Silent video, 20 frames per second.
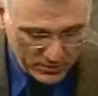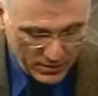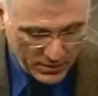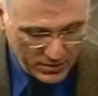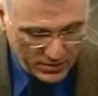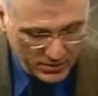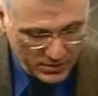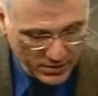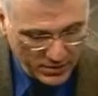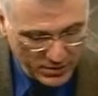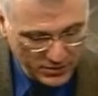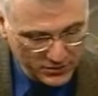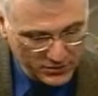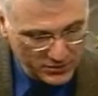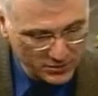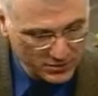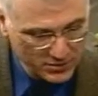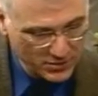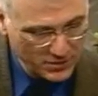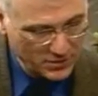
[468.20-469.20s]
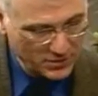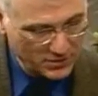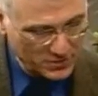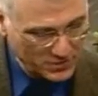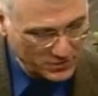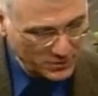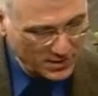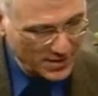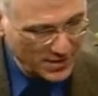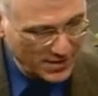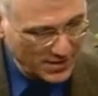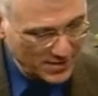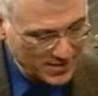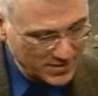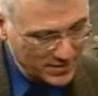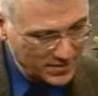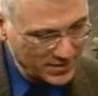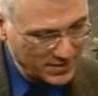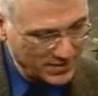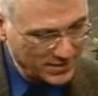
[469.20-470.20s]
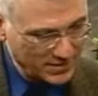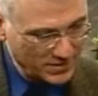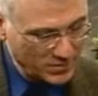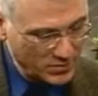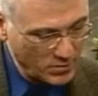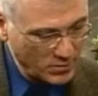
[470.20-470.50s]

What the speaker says: I do. There are two kinds.